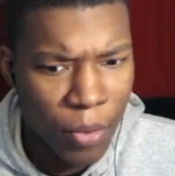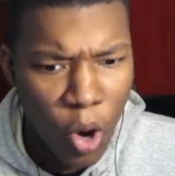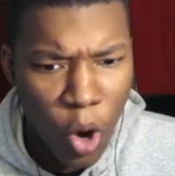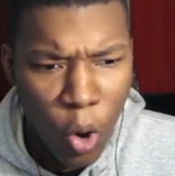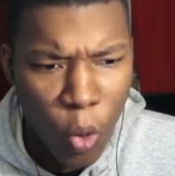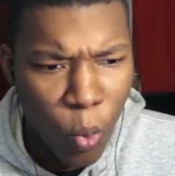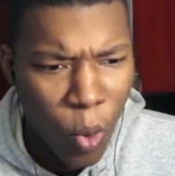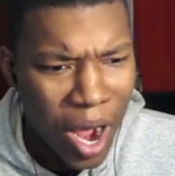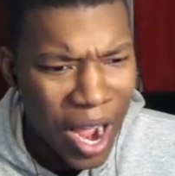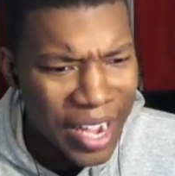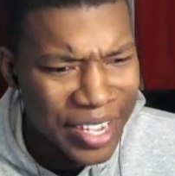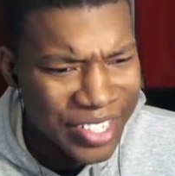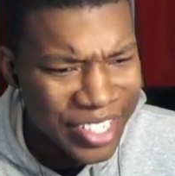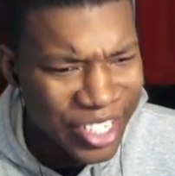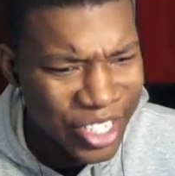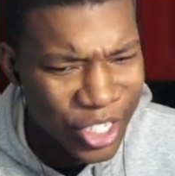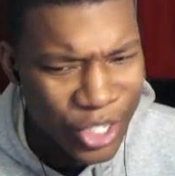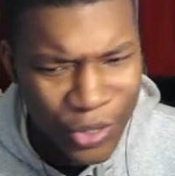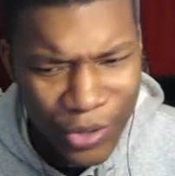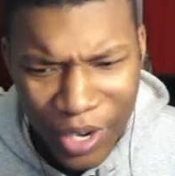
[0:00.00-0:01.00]
Bro, why is
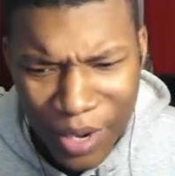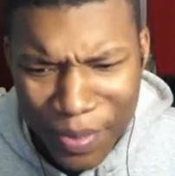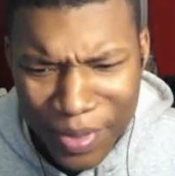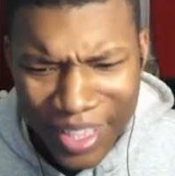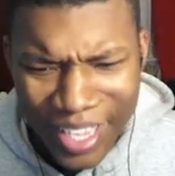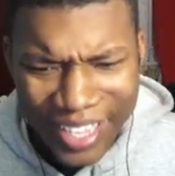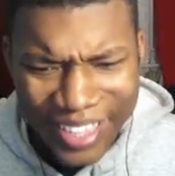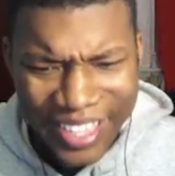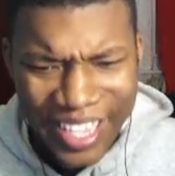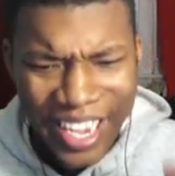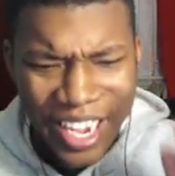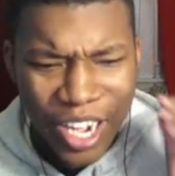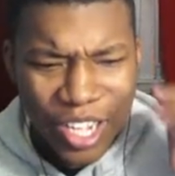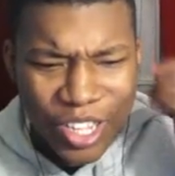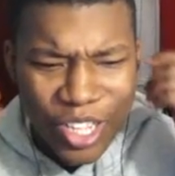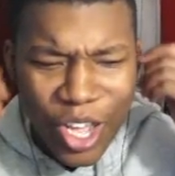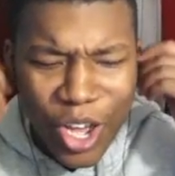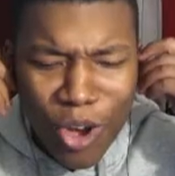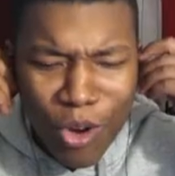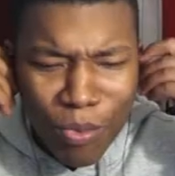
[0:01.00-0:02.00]
he screaming like that?
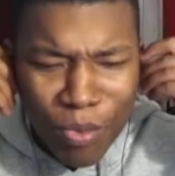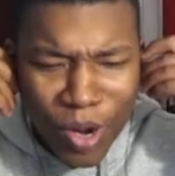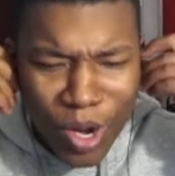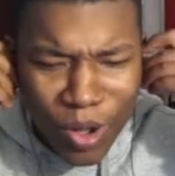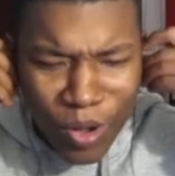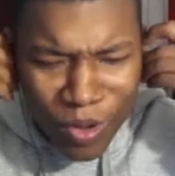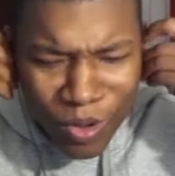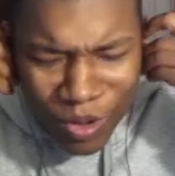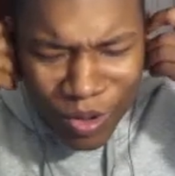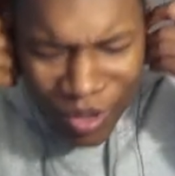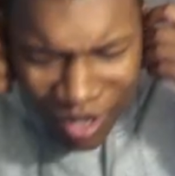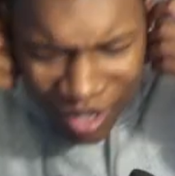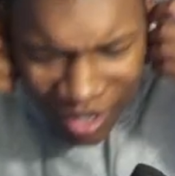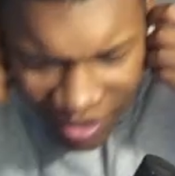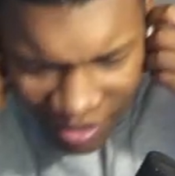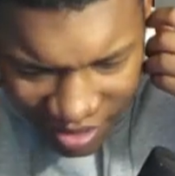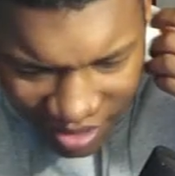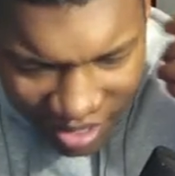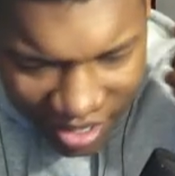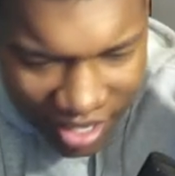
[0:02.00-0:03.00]
Hello, bro?
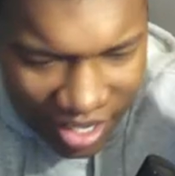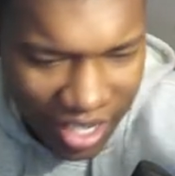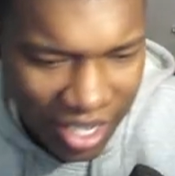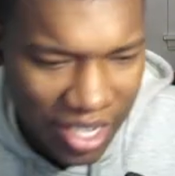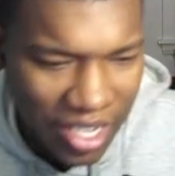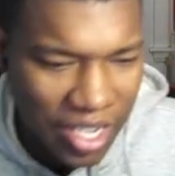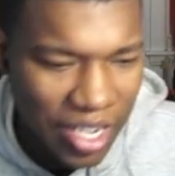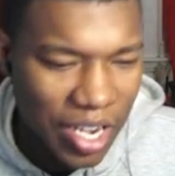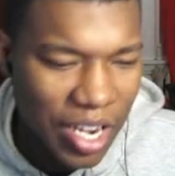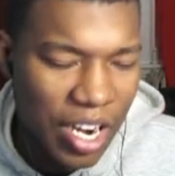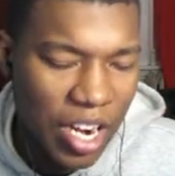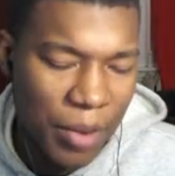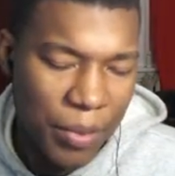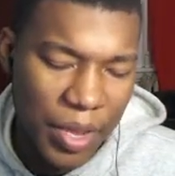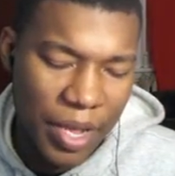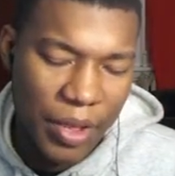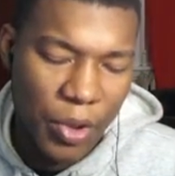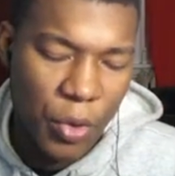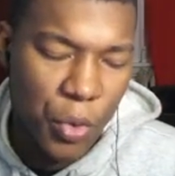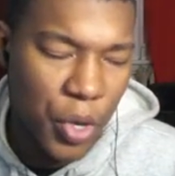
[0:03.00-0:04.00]
All
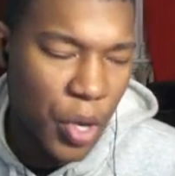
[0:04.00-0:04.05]
right, man,